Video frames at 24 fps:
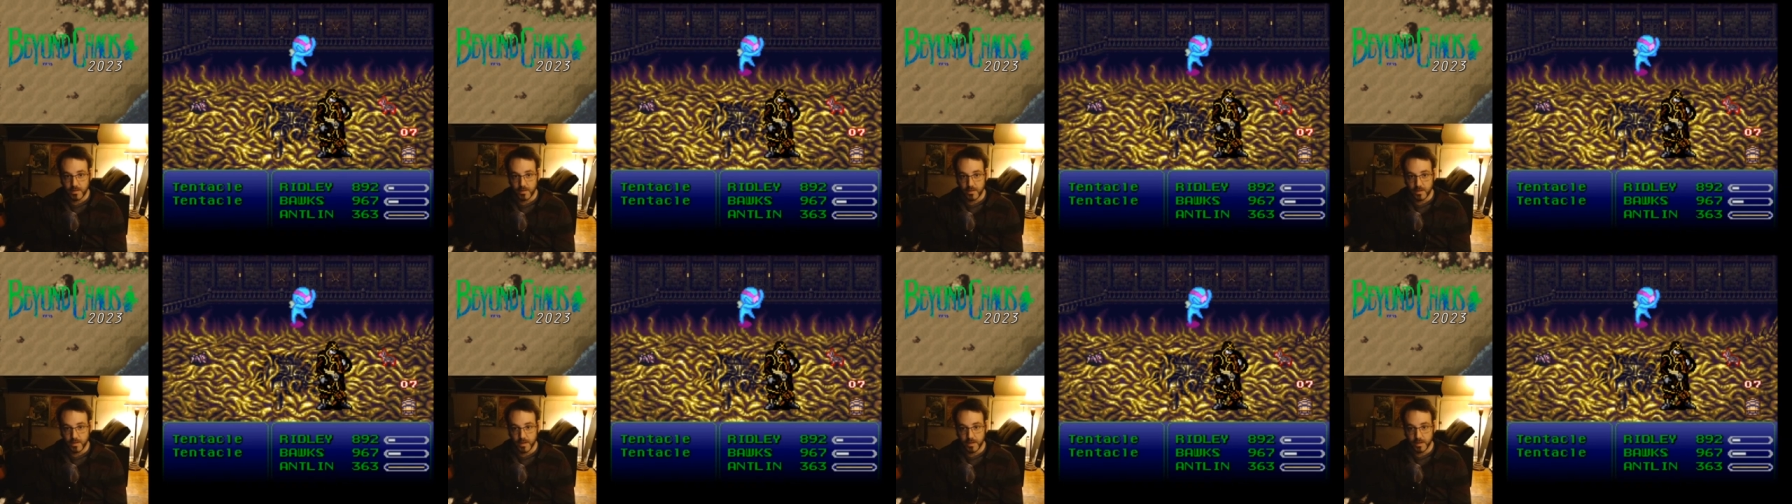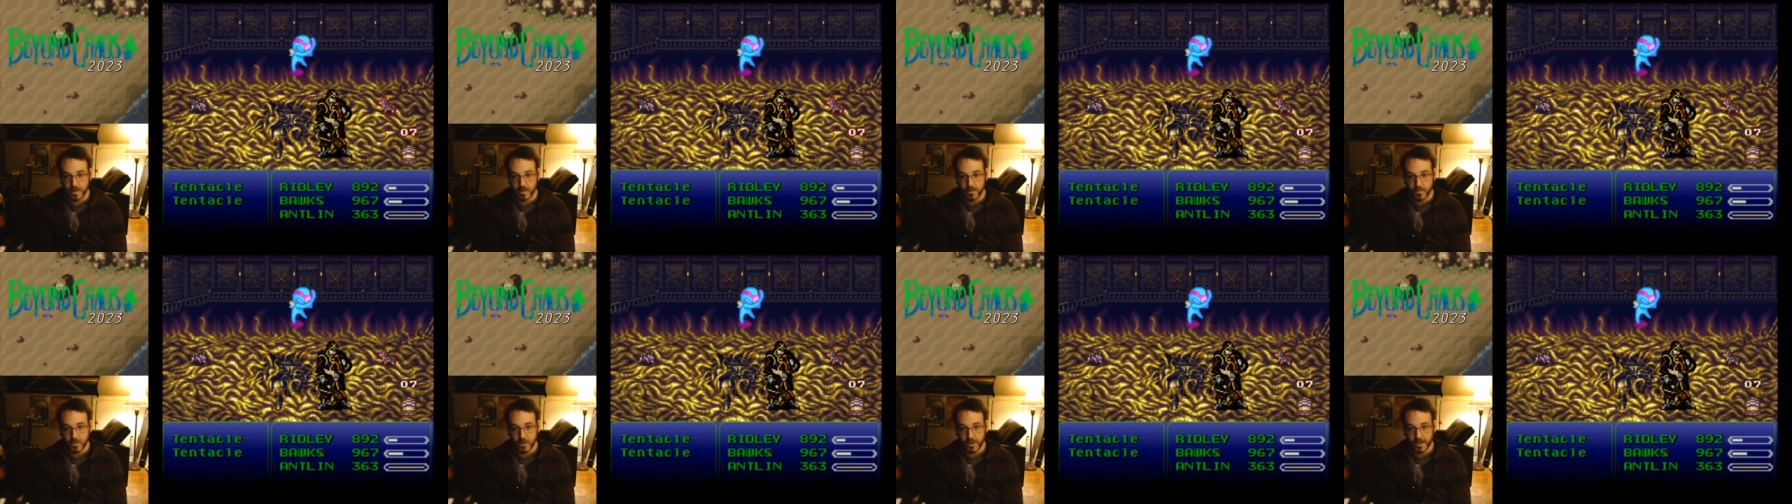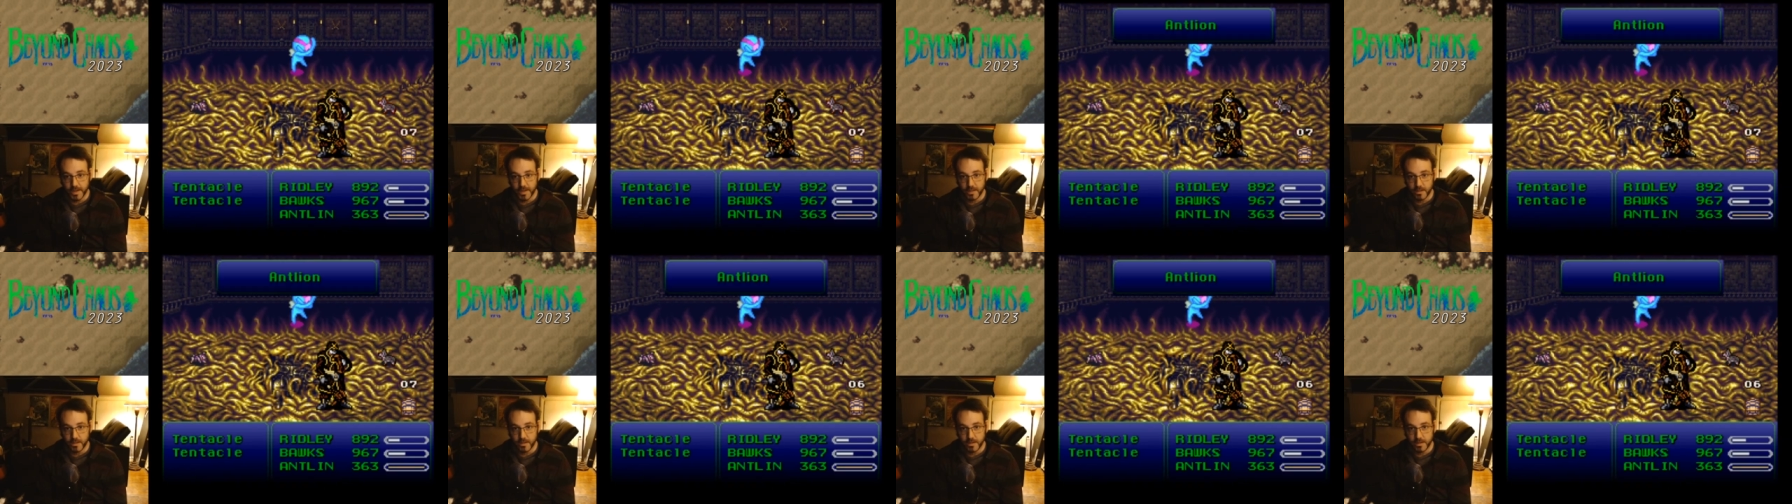Alright, come on,
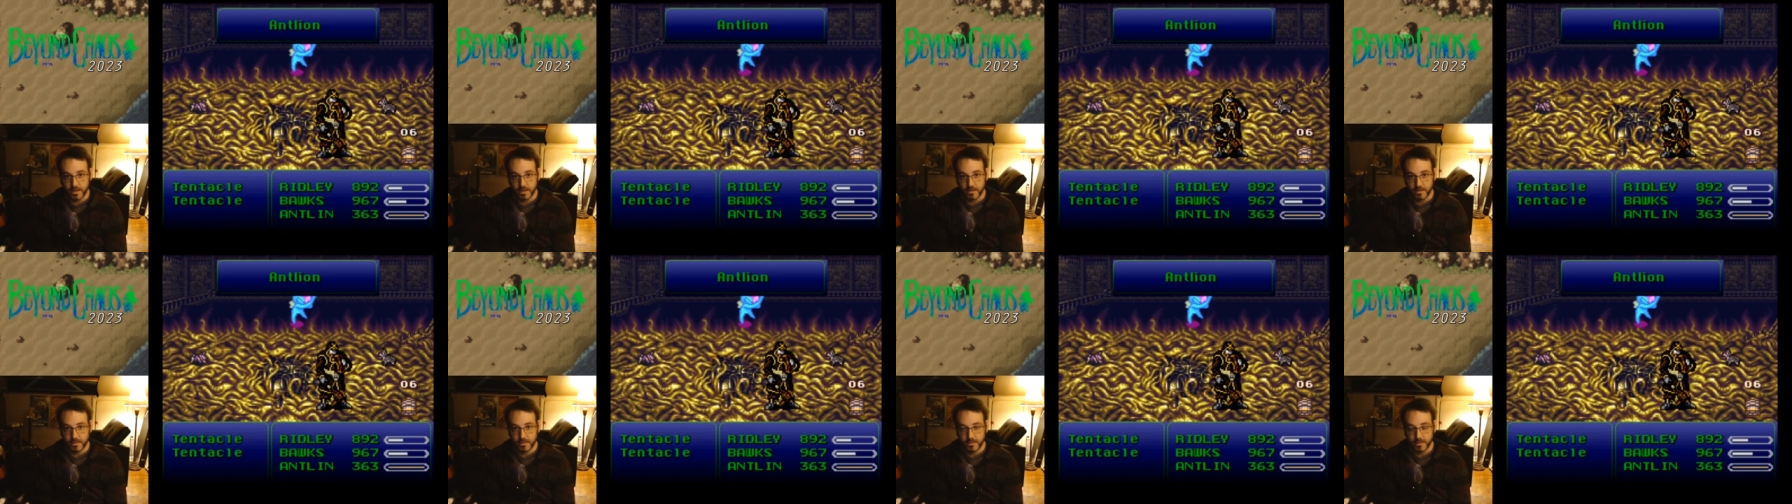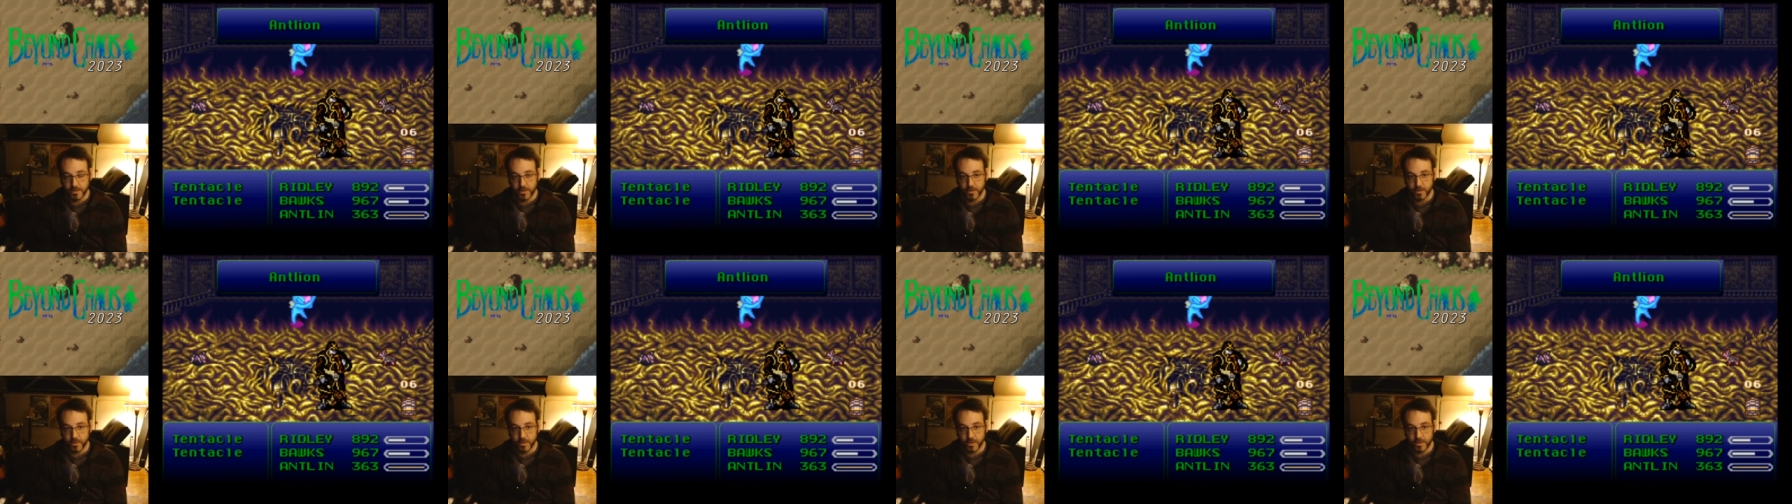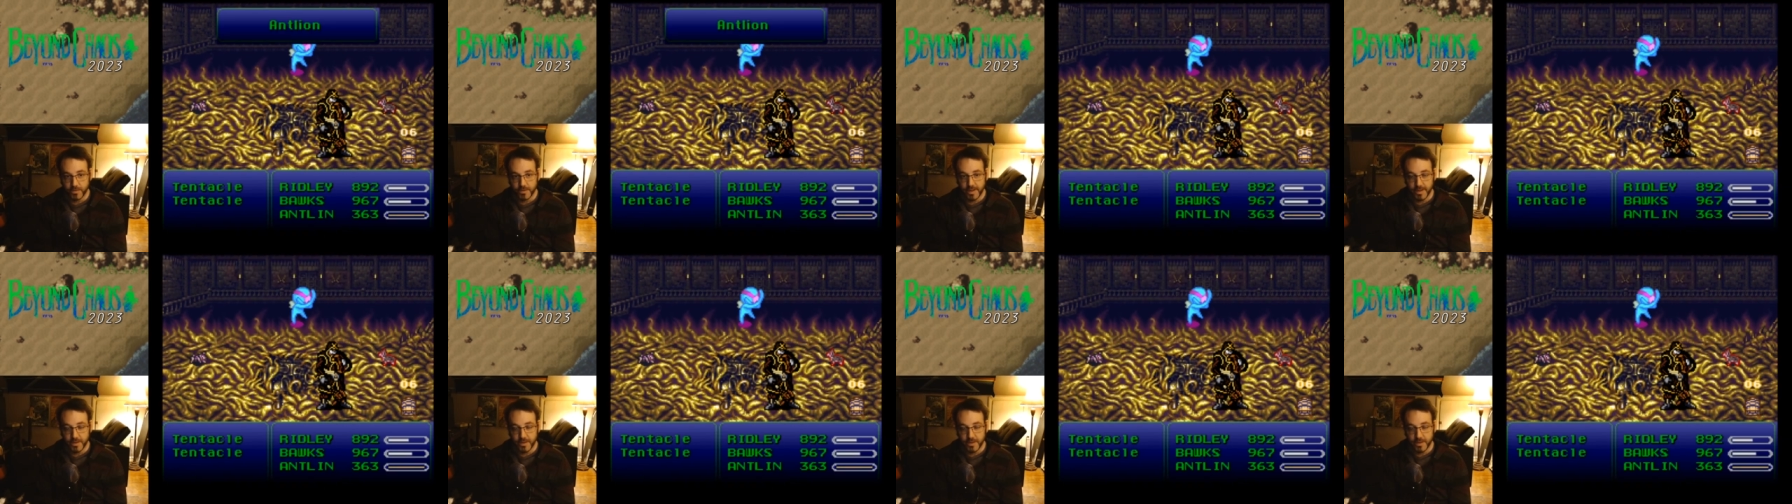Antlion. Do good